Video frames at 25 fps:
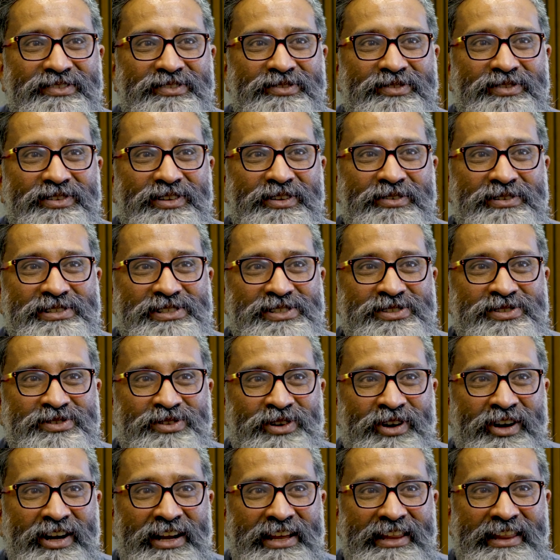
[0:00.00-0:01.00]
there was a
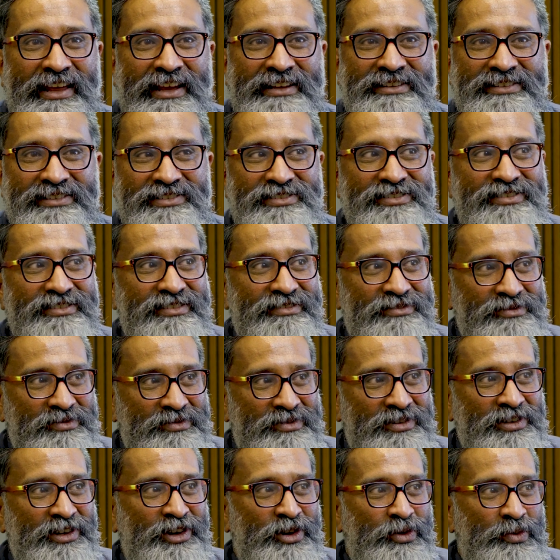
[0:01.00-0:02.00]
story that
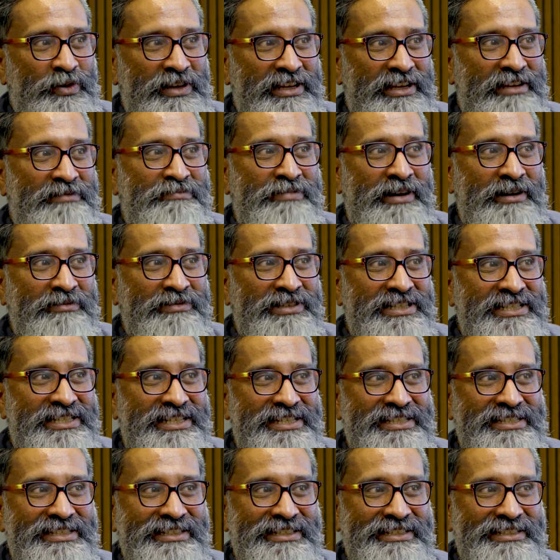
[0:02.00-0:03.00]
we had published
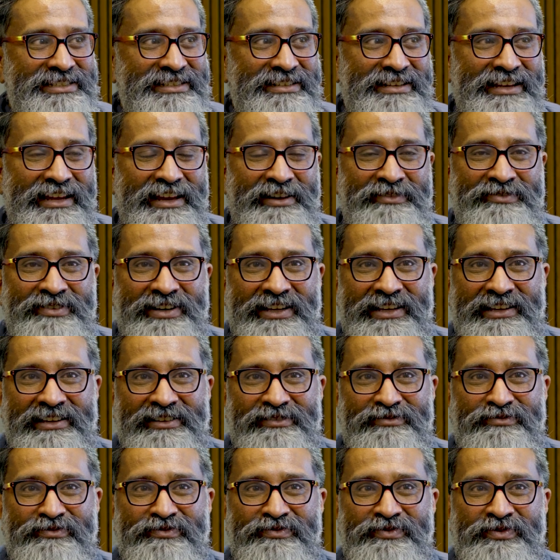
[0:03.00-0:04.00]
as the Digital
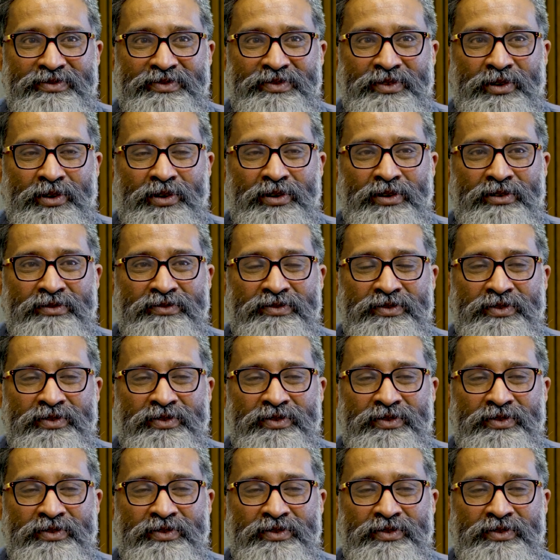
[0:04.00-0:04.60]
African for